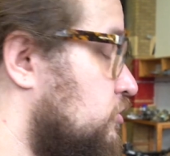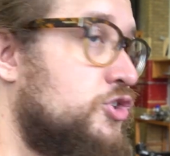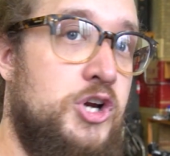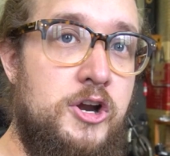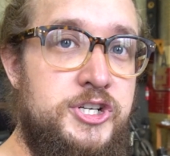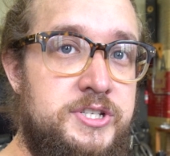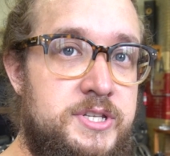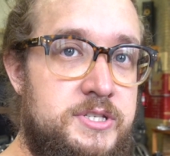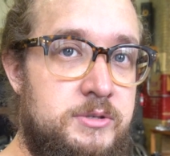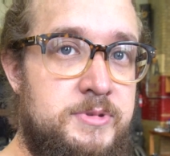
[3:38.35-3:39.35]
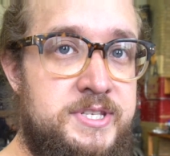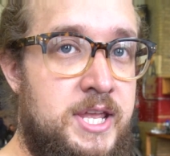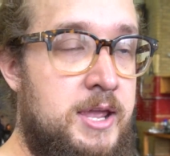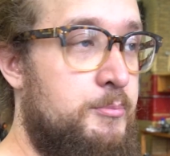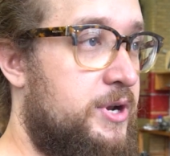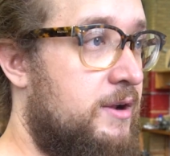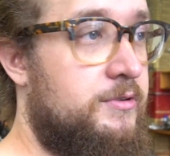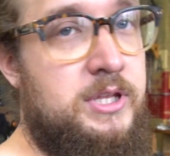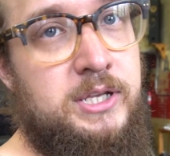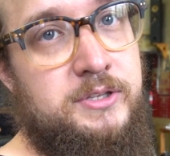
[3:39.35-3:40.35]
charging system the same, but
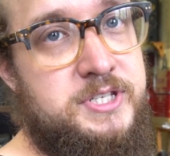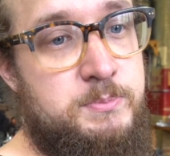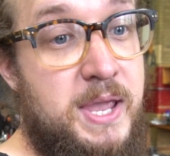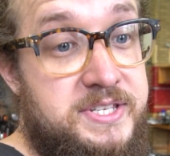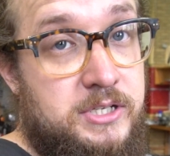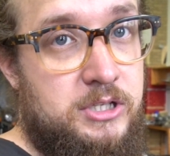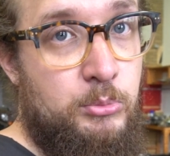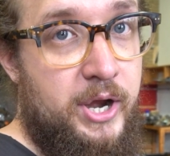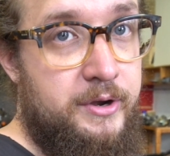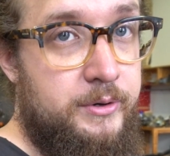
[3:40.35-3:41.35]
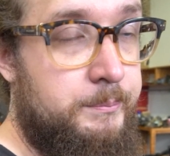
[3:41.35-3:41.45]
everything else is basically brand new.